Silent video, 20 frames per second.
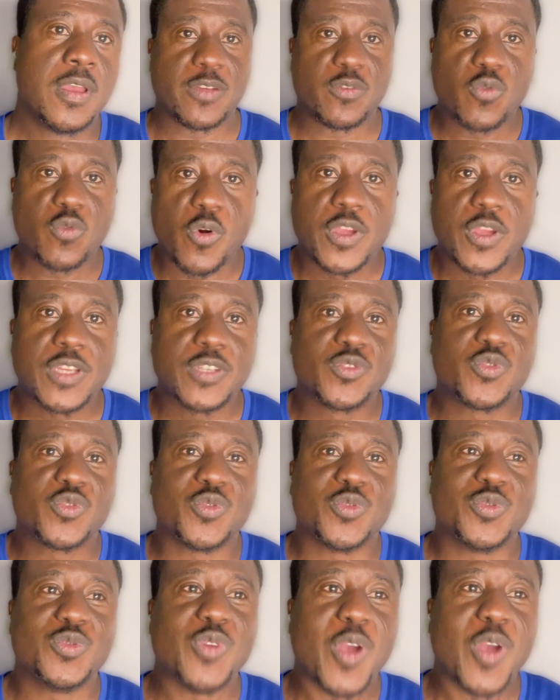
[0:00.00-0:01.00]
by
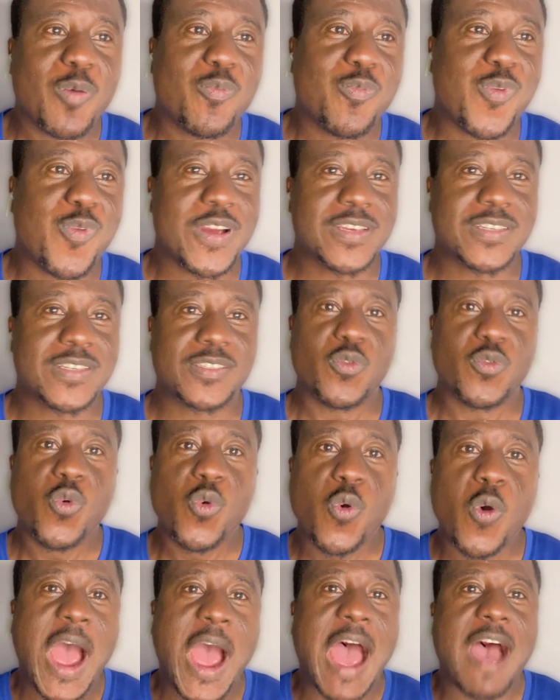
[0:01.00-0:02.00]
going to young
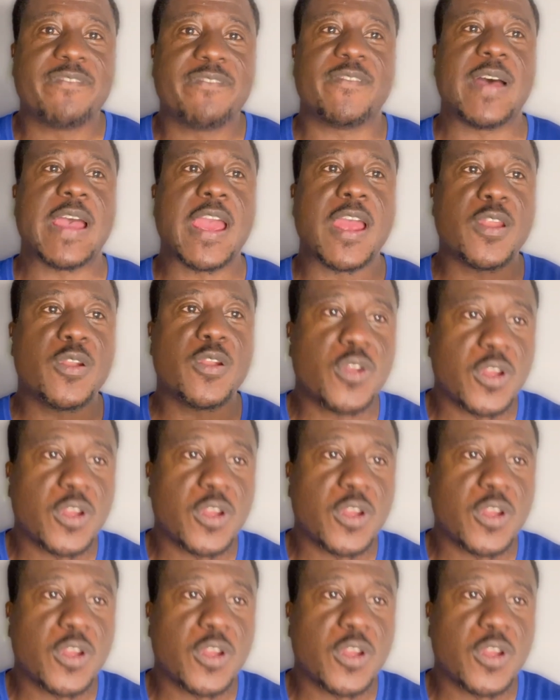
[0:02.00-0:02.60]
boys who have